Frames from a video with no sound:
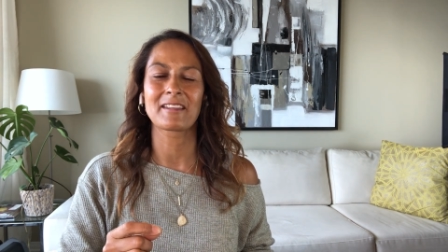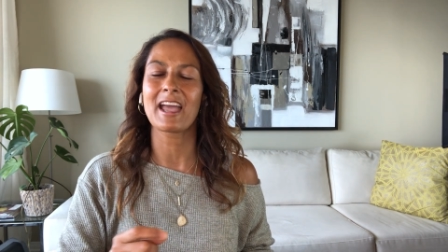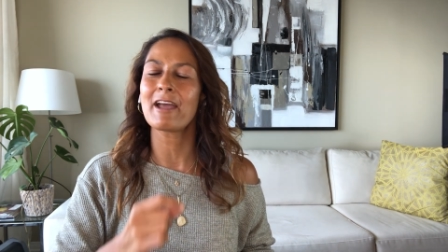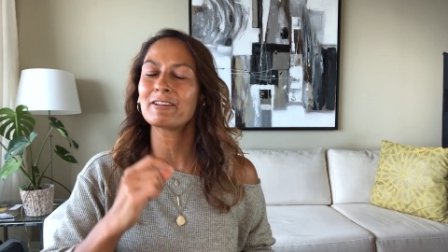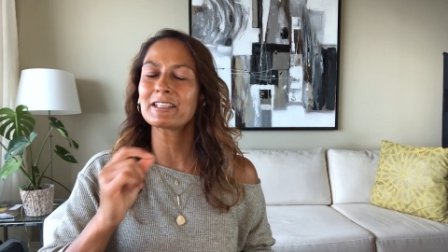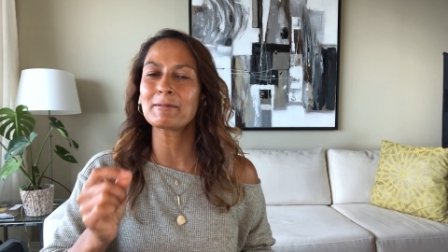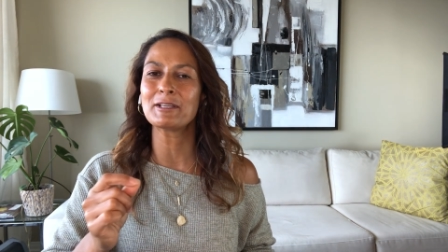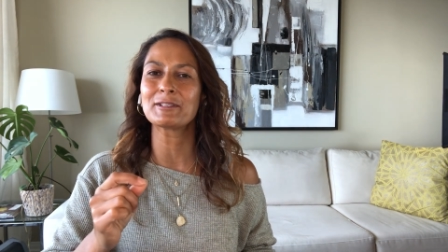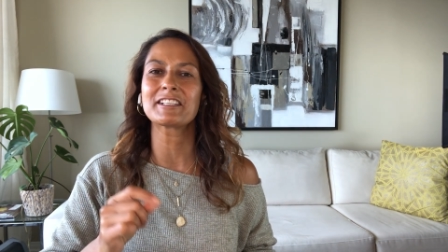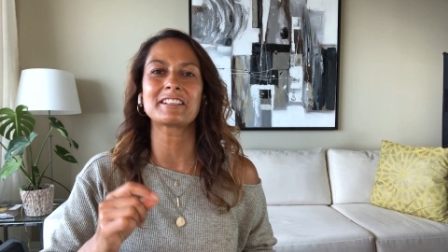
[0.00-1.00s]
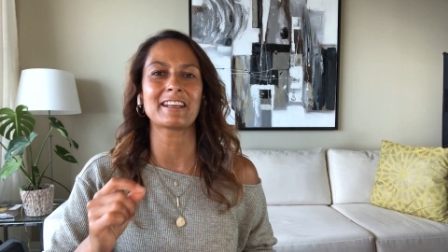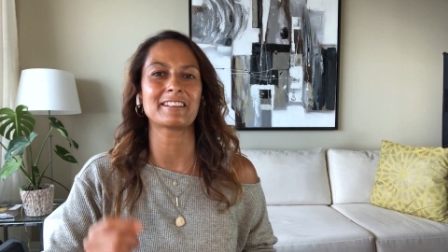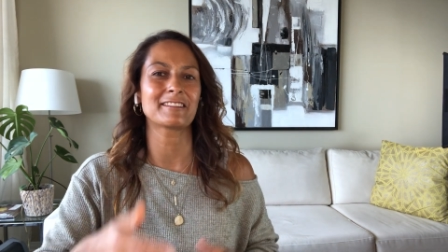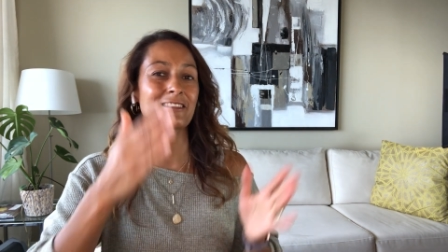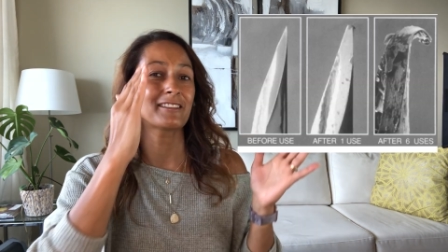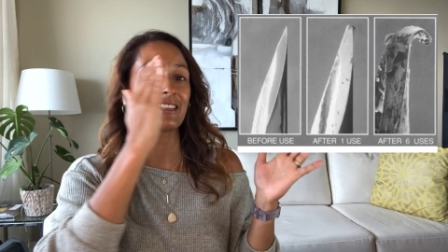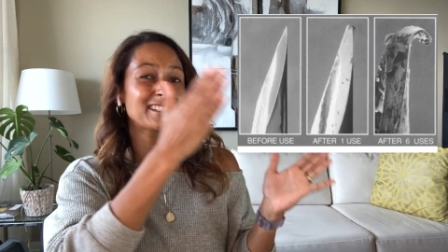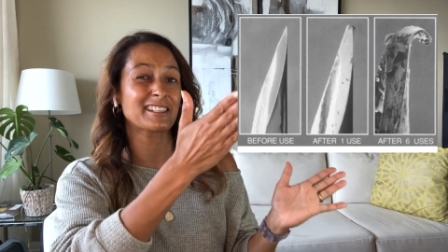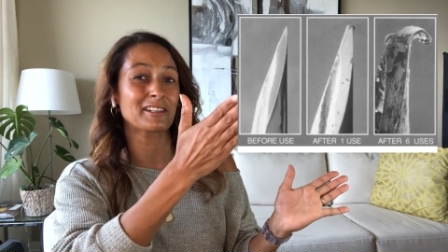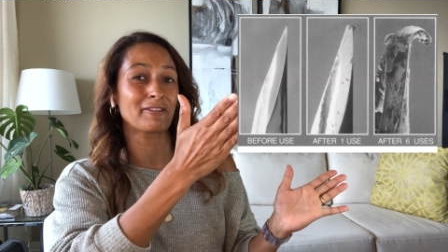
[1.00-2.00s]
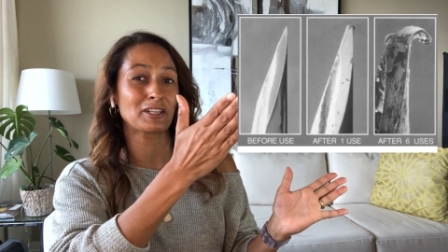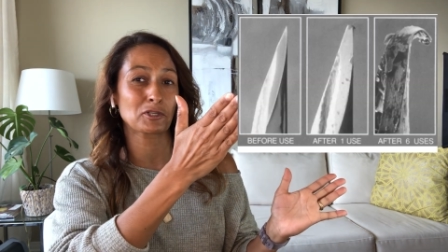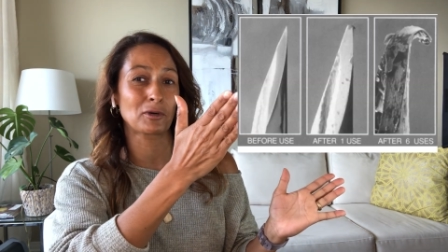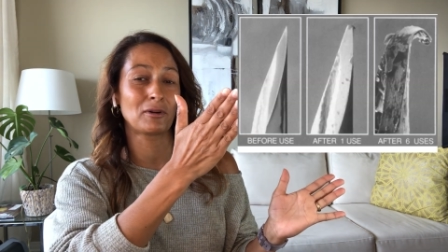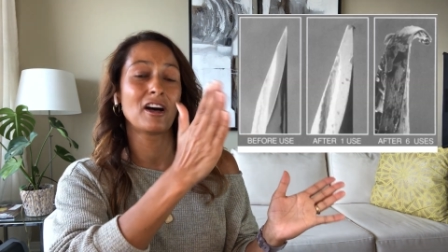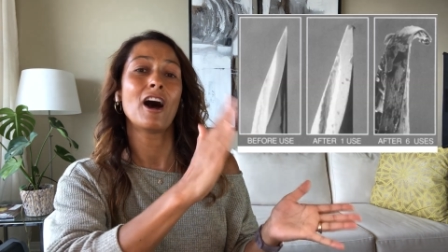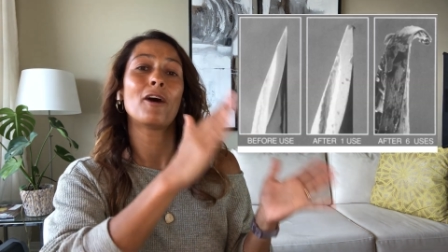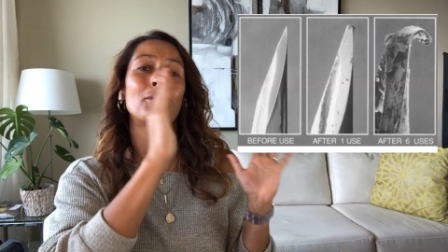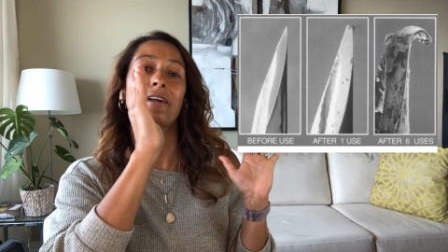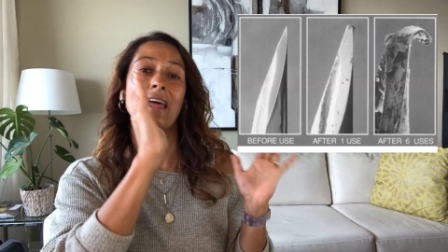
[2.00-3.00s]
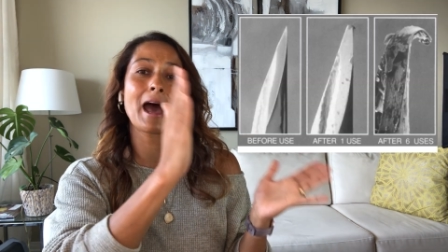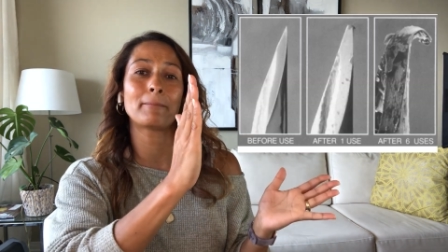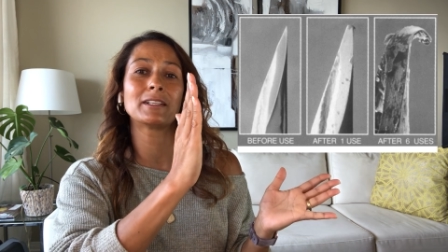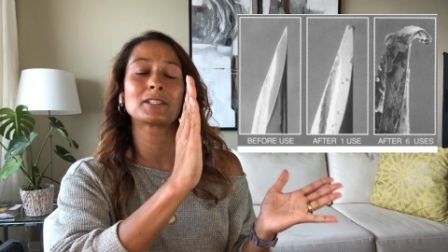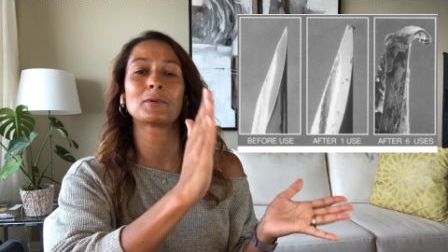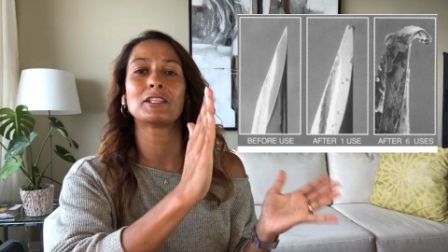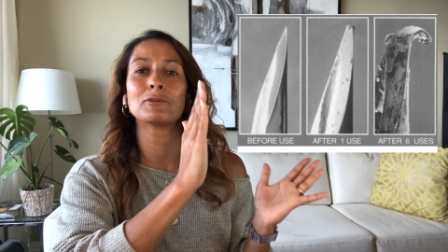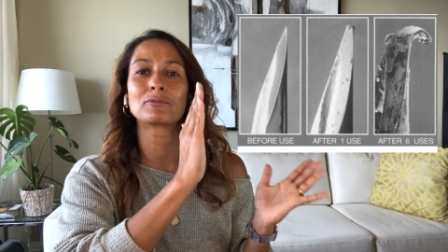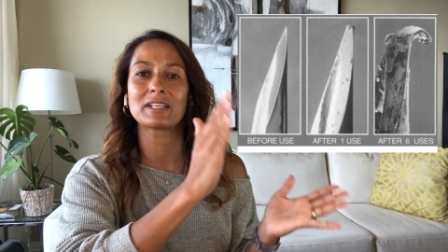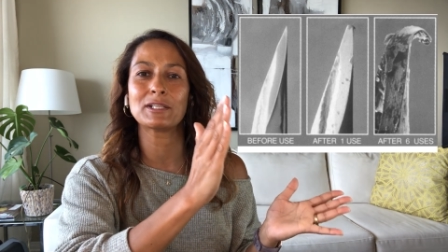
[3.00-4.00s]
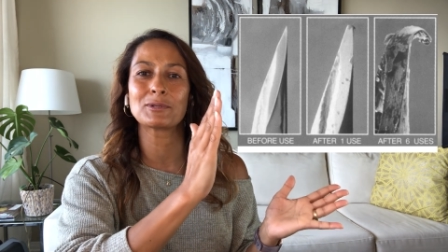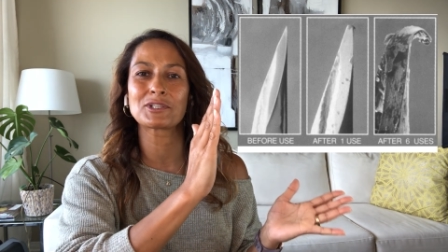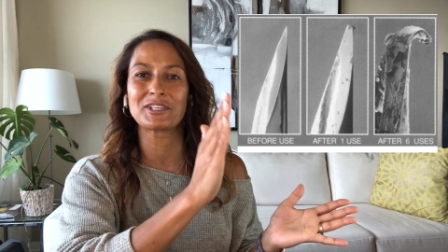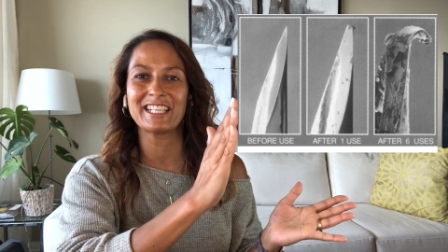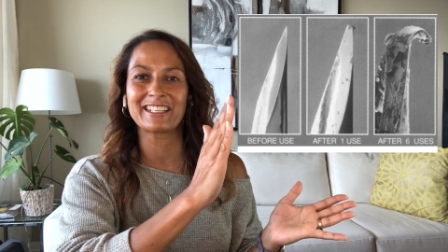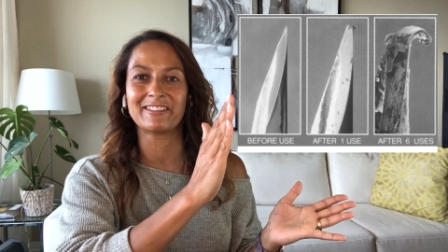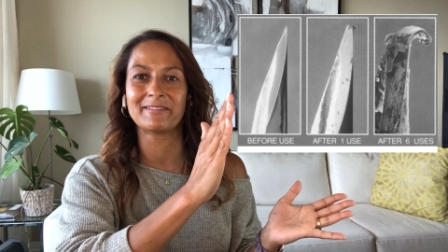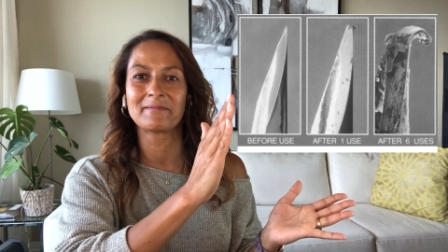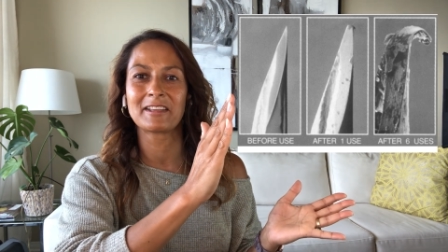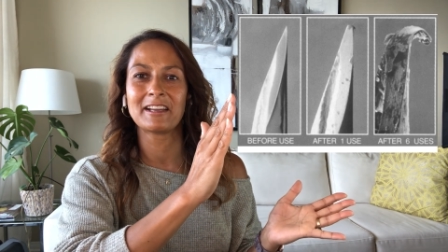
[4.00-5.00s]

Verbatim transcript: Every time you use it, change it. So this is a visual of what happens when you reuse your needle.